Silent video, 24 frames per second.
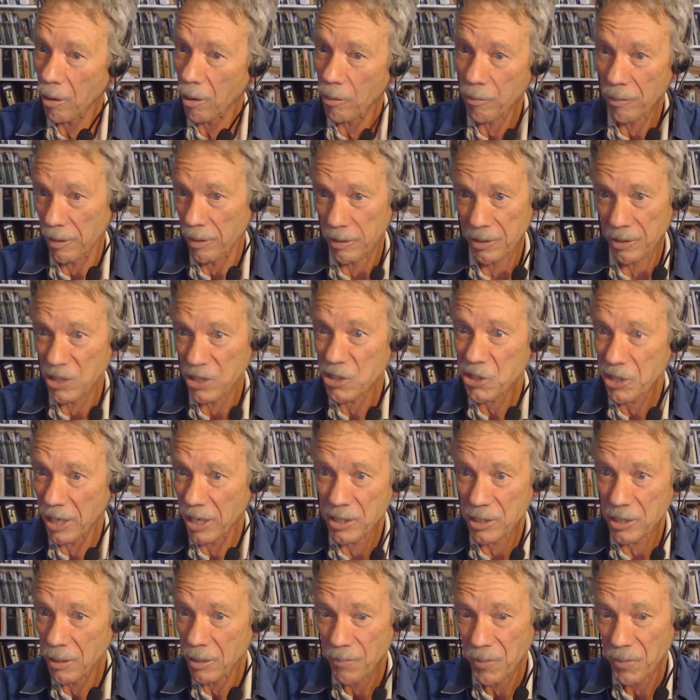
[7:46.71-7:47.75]
or in this
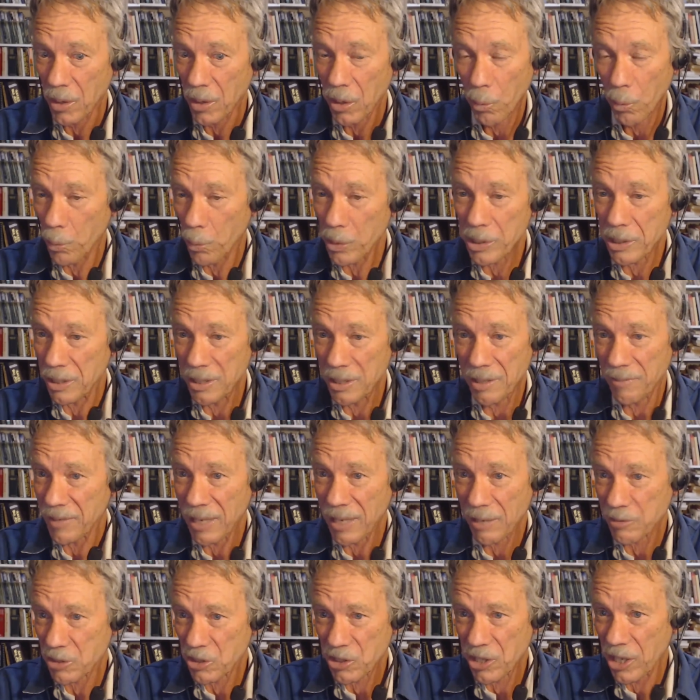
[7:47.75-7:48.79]
case, we didn't even
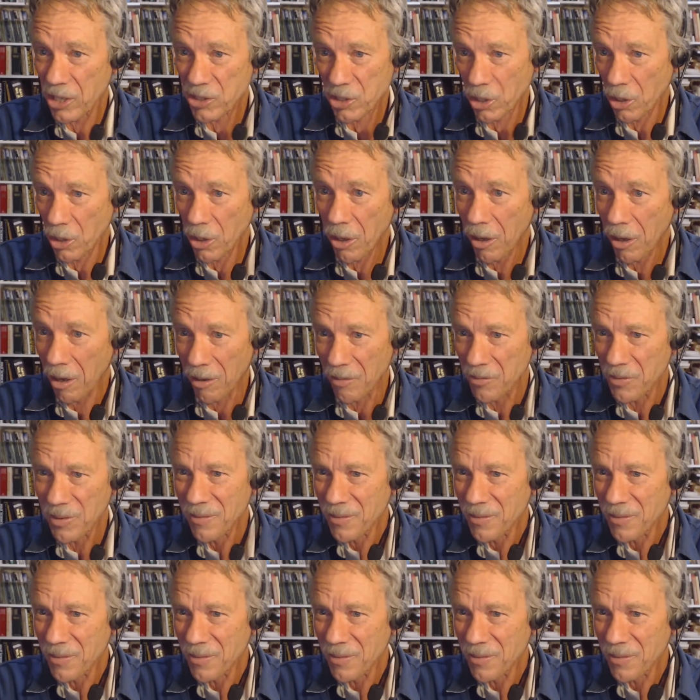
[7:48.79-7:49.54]
have to change the law.